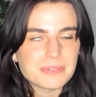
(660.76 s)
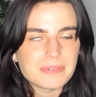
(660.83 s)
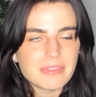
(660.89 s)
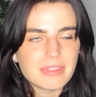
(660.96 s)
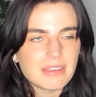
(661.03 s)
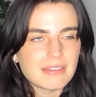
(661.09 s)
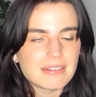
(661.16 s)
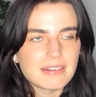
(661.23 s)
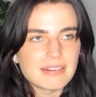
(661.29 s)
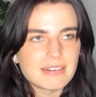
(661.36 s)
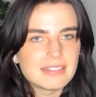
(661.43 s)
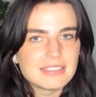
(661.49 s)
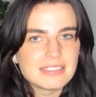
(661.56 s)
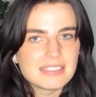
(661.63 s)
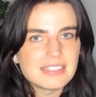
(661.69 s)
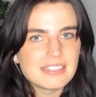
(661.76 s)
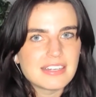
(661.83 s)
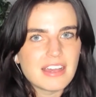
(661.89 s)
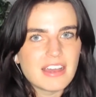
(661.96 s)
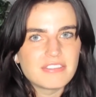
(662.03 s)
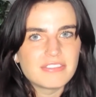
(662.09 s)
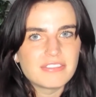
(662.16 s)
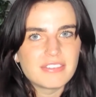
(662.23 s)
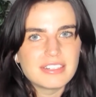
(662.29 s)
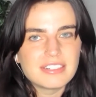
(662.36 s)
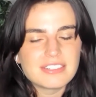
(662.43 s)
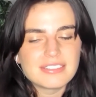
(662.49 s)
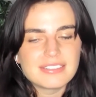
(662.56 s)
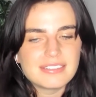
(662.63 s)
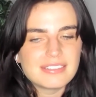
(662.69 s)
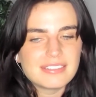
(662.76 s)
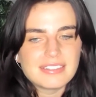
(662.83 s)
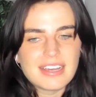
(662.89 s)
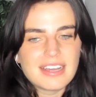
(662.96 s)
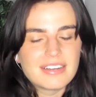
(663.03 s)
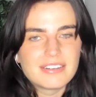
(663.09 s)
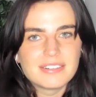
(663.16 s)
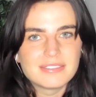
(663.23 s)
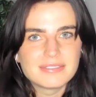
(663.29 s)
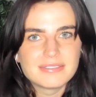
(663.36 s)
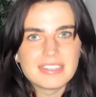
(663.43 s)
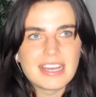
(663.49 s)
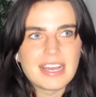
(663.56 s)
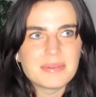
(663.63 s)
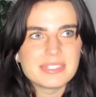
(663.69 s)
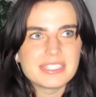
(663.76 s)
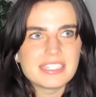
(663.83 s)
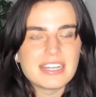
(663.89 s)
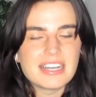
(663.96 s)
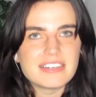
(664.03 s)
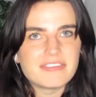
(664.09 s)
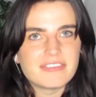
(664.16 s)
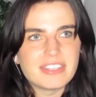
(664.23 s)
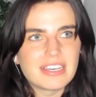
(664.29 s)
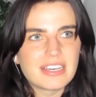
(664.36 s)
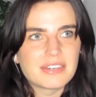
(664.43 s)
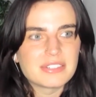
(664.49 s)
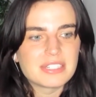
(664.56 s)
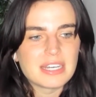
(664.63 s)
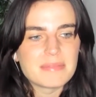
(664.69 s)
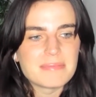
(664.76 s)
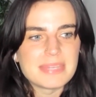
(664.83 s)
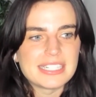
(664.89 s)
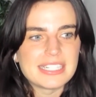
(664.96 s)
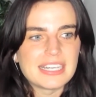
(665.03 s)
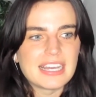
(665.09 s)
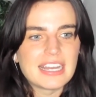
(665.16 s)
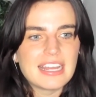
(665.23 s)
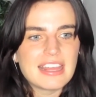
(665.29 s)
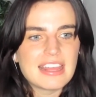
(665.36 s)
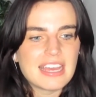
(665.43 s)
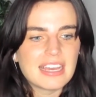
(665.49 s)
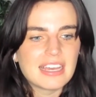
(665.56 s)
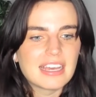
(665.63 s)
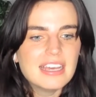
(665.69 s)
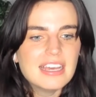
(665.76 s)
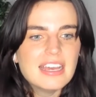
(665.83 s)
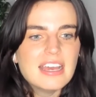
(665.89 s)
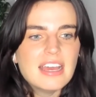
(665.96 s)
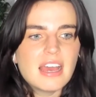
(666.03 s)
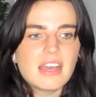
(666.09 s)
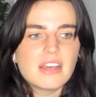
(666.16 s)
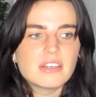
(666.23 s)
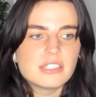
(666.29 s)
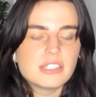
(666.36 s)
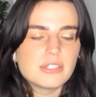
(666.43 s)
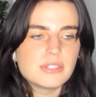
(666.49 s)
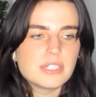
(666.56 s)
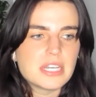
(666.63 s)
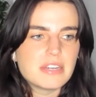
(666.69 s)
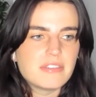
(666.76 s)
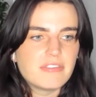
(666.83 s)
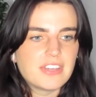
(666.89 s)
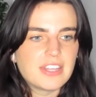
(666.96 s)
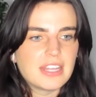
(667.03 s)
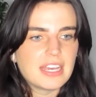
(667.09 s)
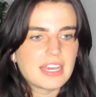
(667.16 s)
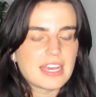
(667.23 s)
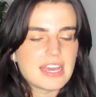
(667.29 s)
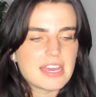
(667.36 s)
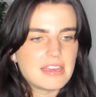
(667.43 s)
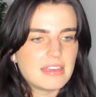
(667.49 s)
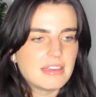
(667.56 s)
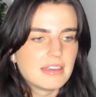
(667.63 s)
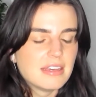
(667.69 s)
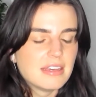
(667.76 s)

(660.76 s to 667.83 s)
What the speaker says: theater and stuff. I don't know. I didn't feel like I was like missing anything. I also didn't feel like I